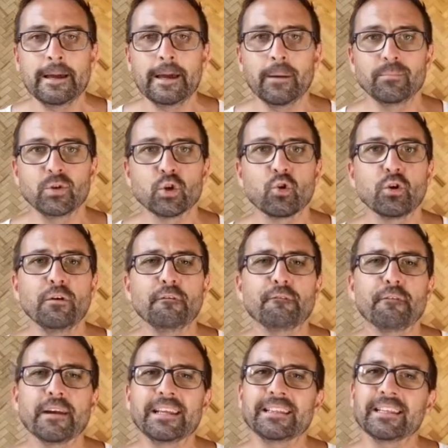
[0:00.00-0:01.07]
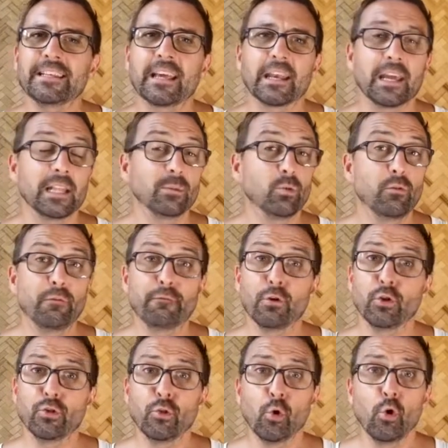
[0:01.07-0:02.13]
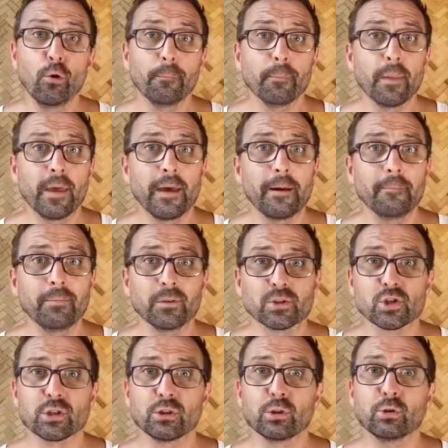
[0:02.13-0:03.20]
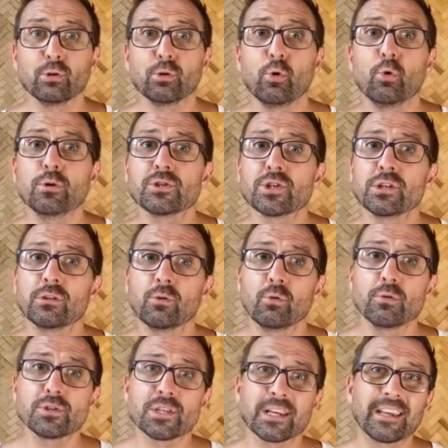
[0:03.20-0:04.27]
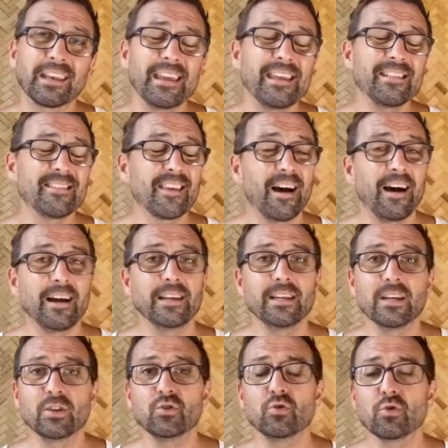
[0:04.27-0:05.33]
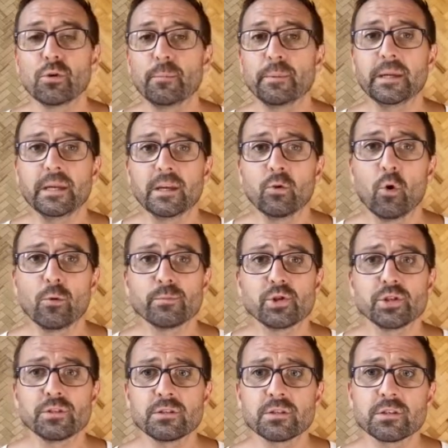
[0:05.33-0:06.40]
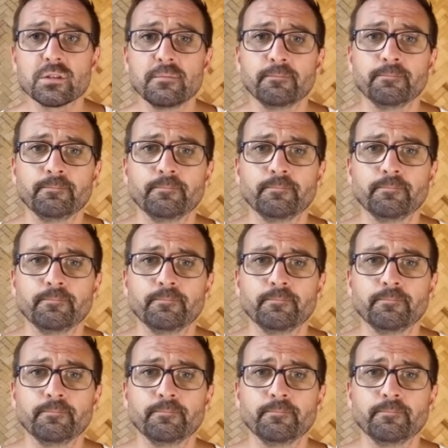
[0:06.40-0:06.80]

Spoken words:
You're going to find incredible food though. There's loads and loads of great Thai and European options.